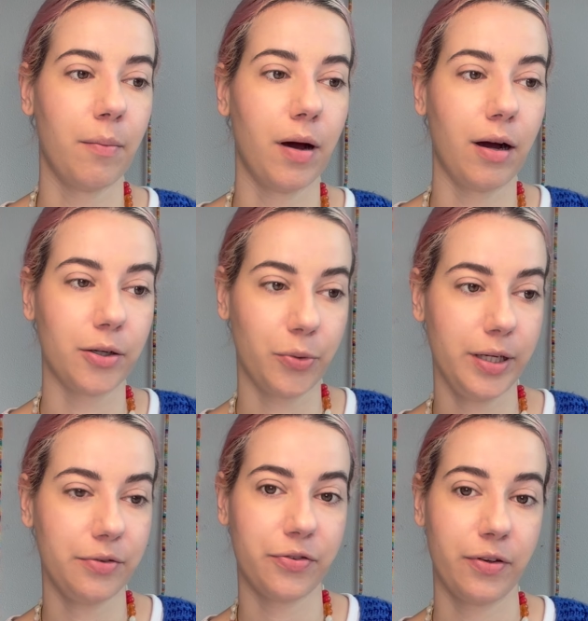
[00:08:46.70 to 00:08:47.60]

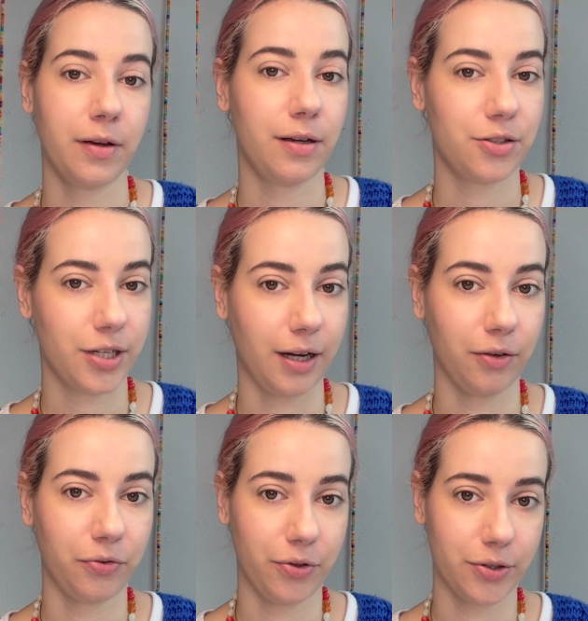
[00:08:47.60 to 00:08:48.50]
aggrieved
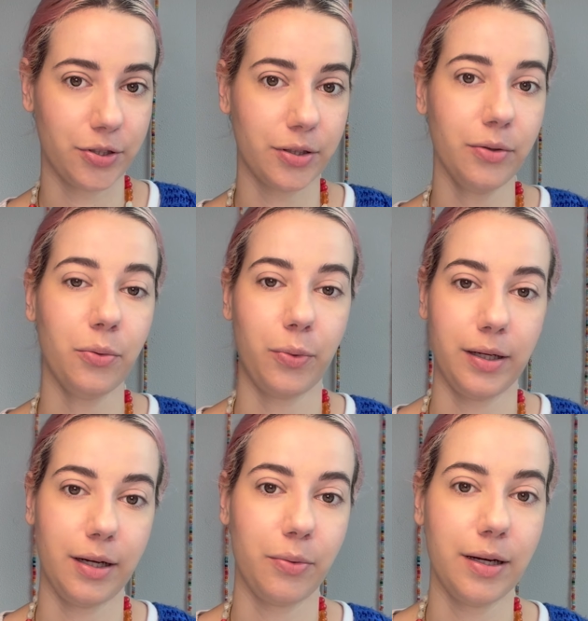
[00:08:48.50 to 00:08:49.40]
child version, when
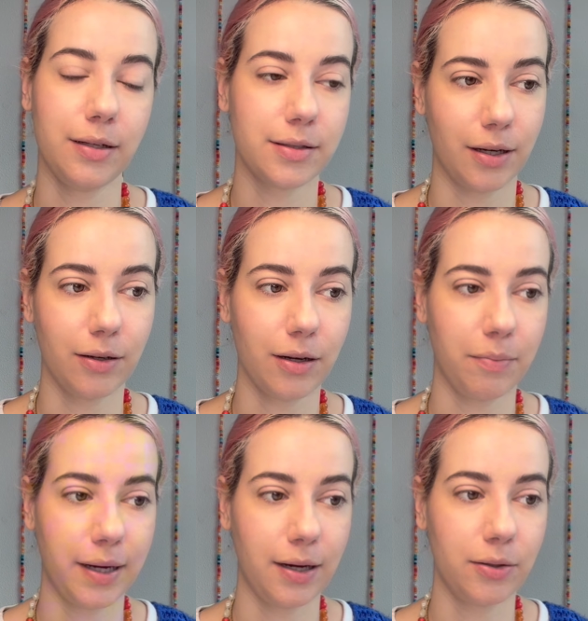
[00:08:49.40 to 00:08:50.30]
they really talk
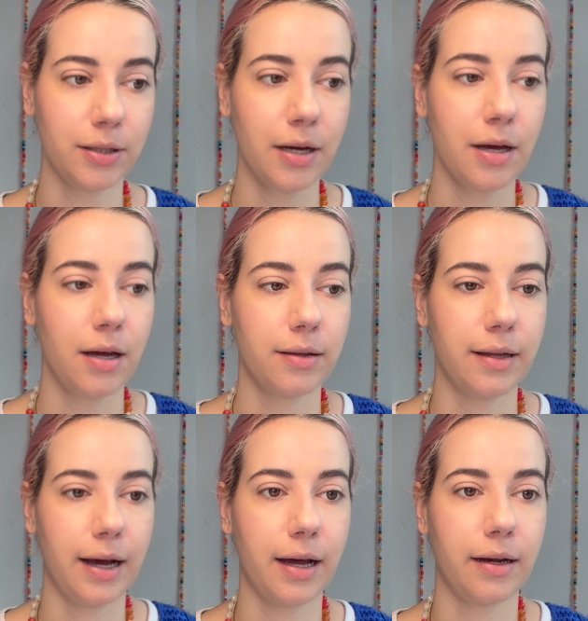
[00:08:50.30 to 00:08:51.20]
about
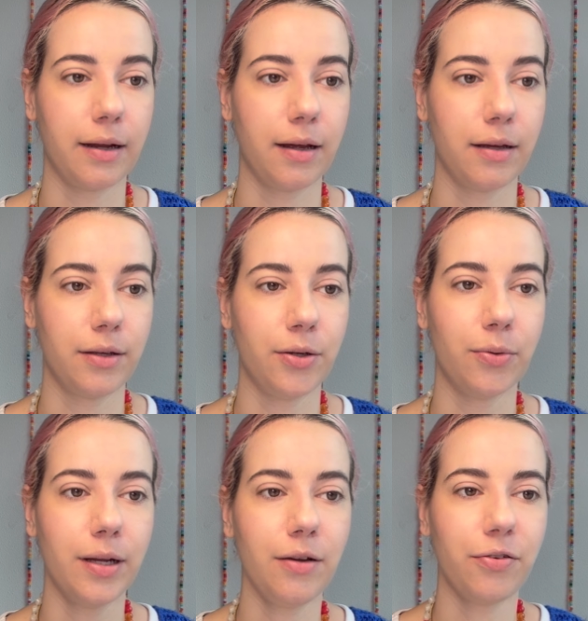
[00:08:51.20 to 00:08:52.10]
that you
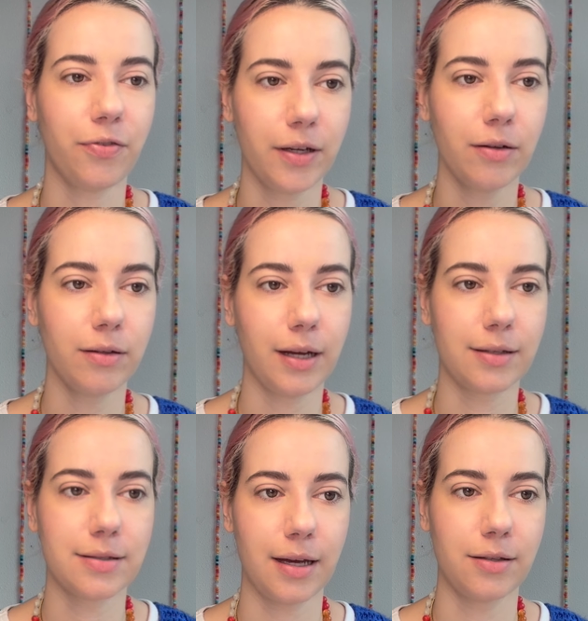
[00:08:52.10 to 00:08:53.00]
really feel
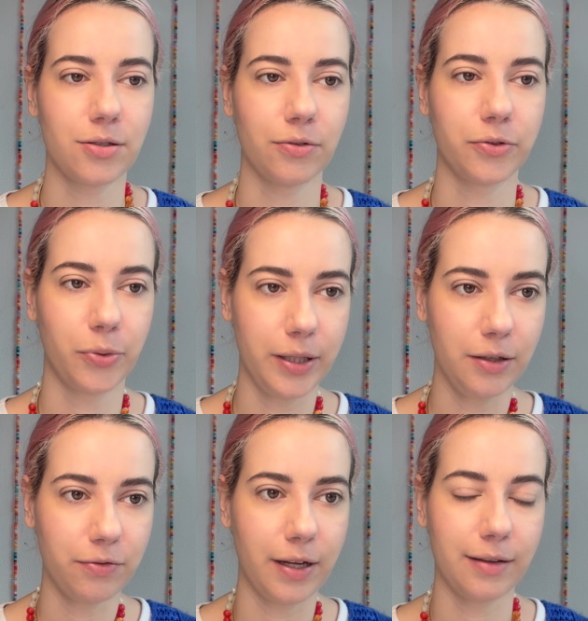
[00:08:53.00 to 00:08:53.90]
that sense of
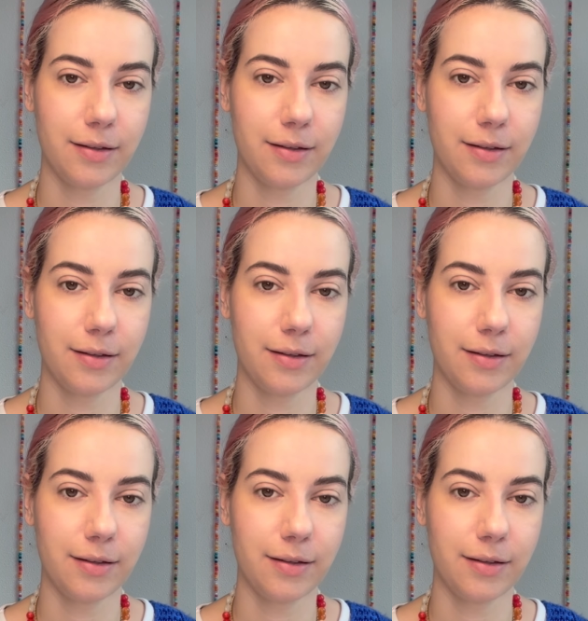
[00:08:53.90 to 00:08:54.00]
grief, that